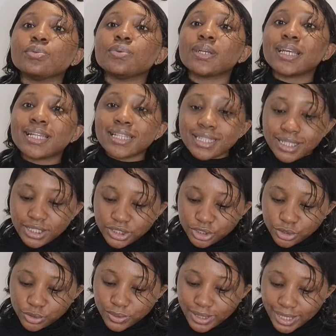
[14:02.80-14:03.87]
will click
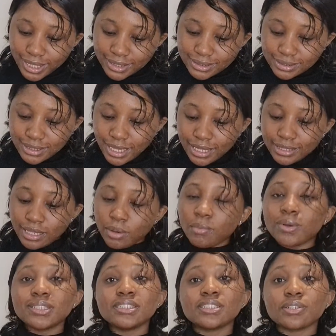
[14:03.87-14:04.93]
students. Then
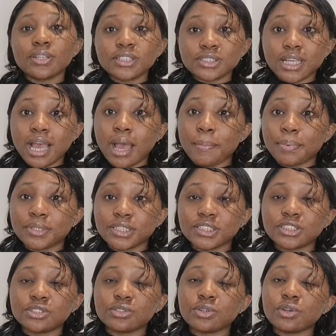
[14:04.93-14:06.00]
what is going to happen
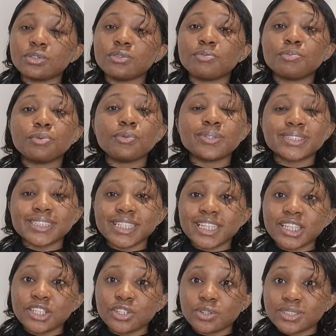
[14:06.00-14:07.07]
is you're going to put
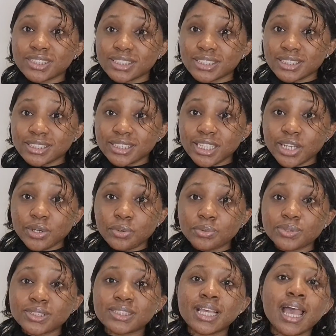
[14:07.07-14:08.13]
in your
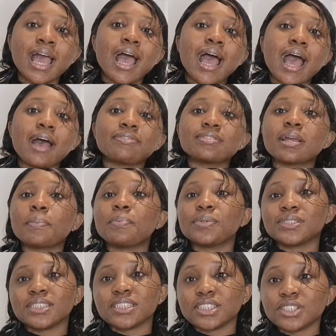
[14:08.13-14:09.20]
details. After
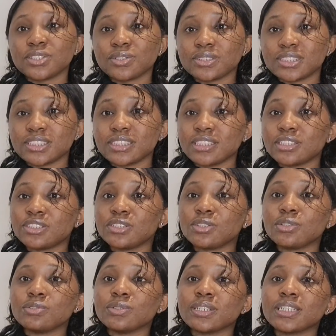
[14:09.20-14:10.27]
putting in your details, you're
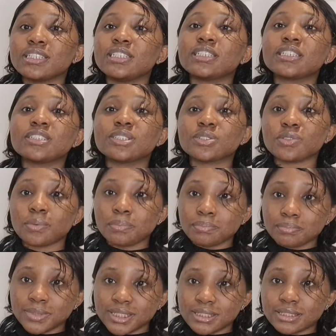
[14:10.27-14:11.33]
going to click
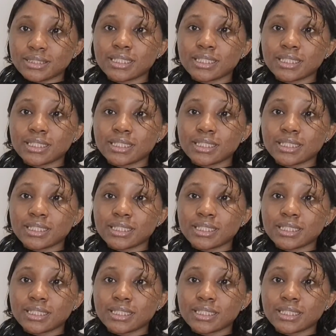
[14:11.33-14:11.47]
submit.